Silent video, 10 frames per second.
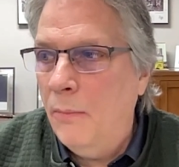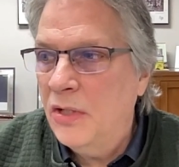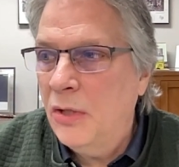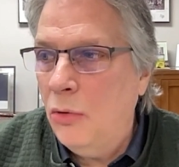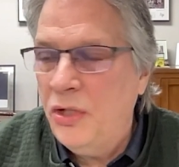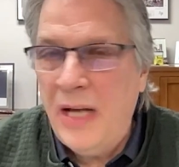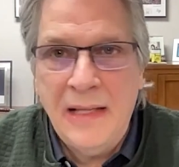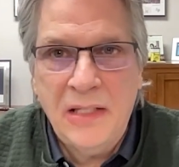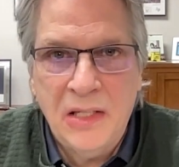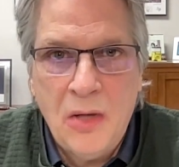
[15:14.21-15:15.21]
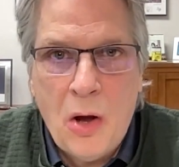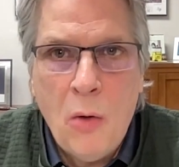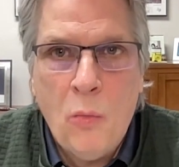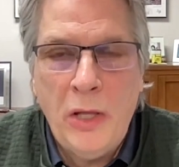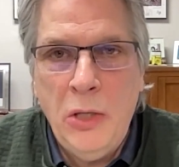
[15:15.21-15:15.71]
So chances
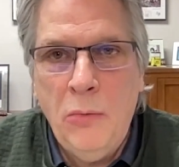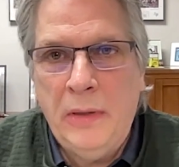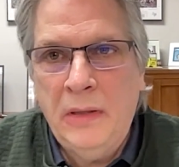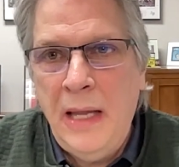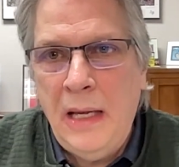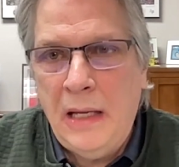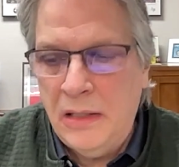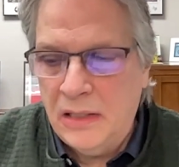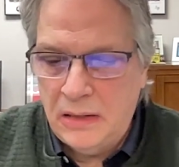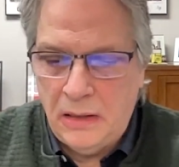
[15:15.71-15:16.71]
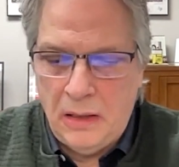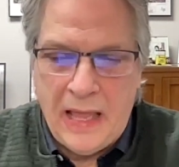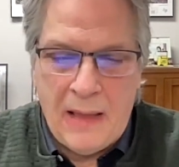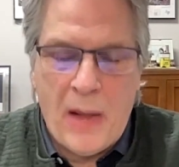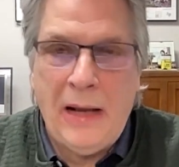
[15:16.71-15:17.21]
are what you would think is
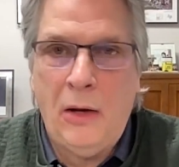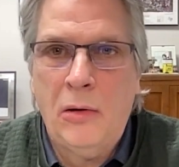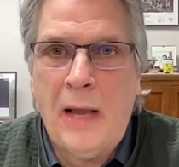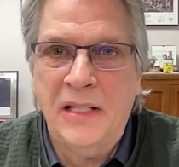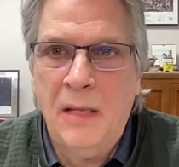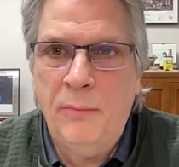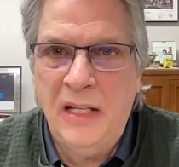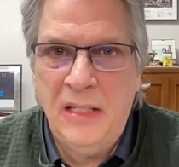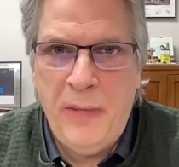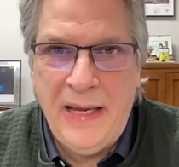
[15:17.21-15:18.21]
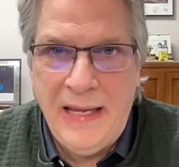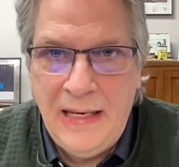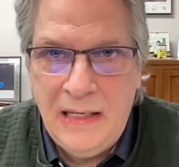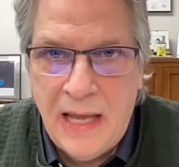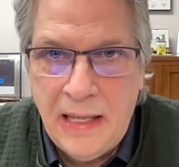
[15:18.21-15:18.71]
that might look like something's being
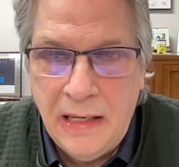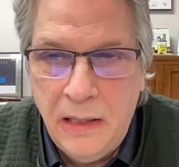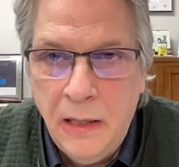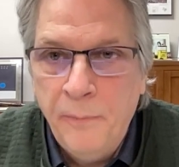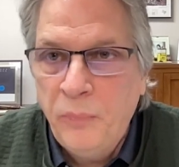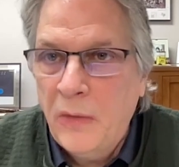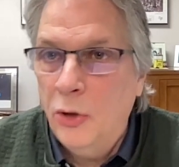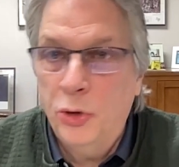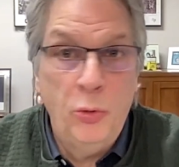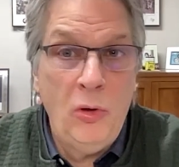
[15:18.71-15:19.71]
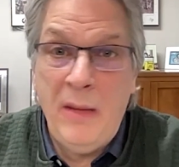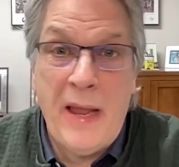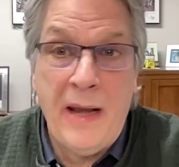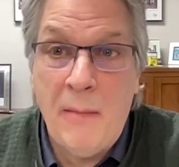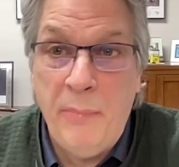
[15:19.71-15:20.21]
inundated truly
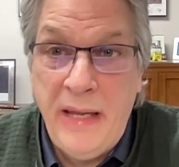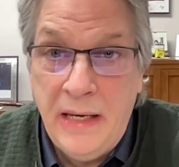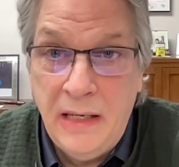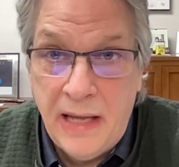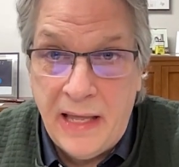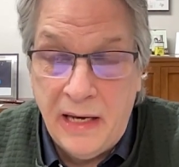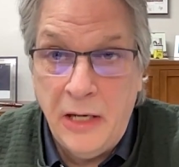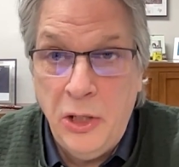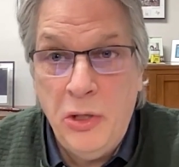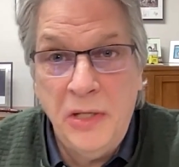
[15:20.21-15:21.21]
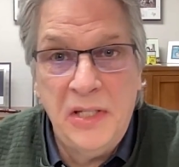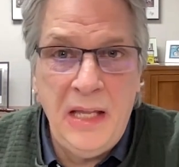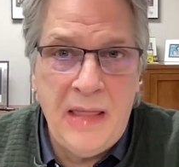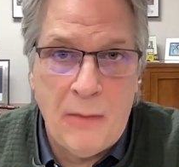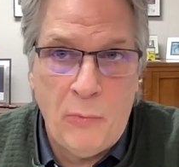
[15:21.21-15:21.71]
may not be inundated, and you can
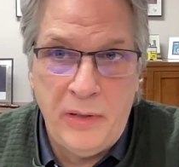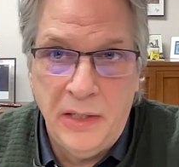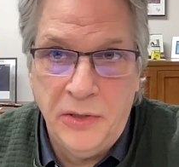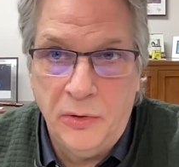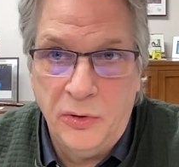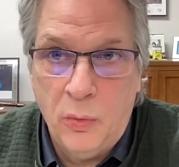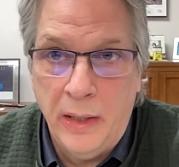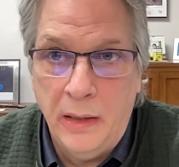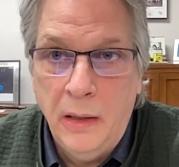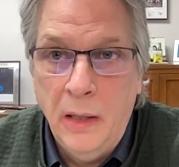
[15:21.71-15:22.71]
see that with digital twin.